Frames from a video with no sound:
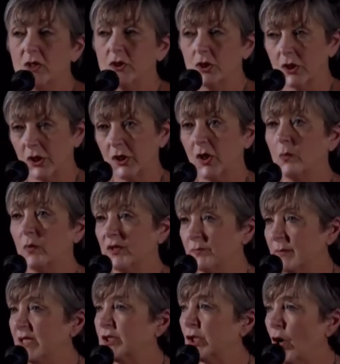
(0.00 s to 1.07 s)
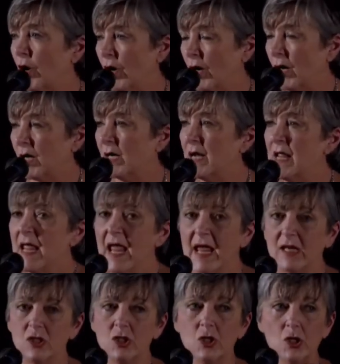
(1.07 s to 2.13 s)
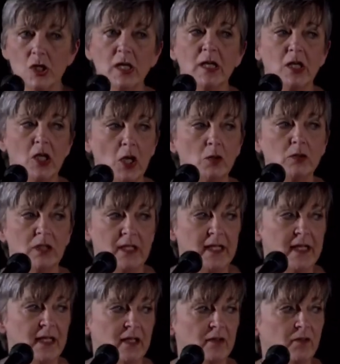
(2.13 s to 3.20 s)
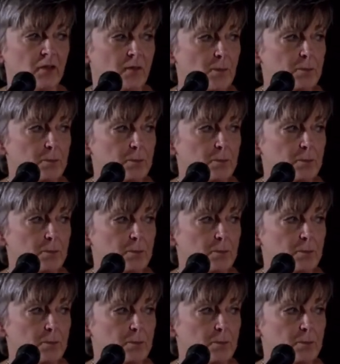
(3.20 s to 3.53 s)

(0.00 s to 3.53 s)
You're going to go with me in the car and you're going to go live